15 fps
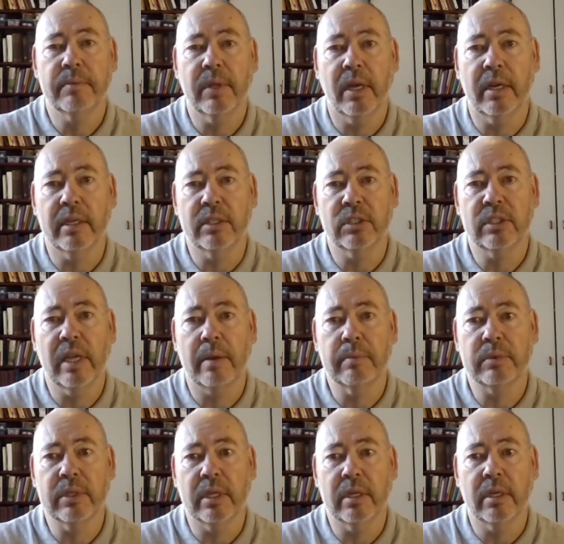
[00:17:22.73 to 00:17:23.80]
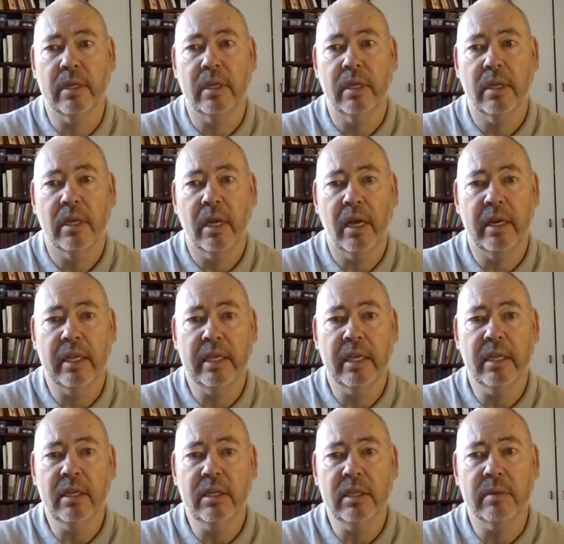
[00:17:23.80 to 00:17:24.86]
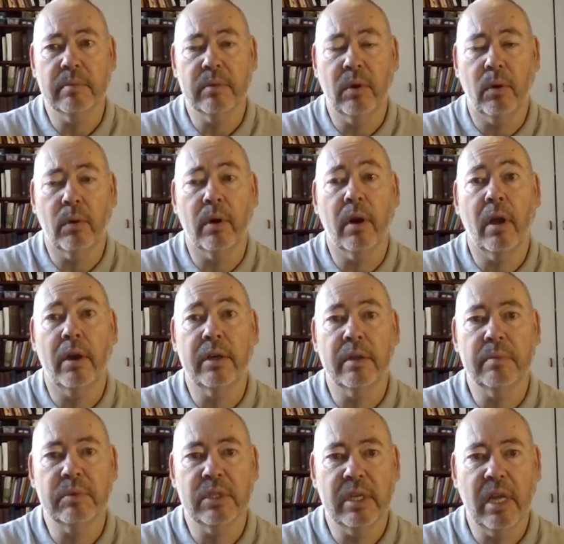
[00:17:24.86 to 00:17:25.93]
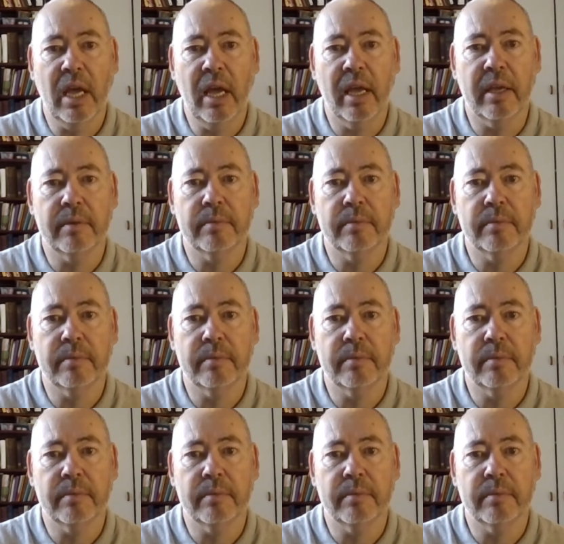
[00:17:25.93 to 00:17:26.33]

And he stepped in and he killed him, or allowed him to die.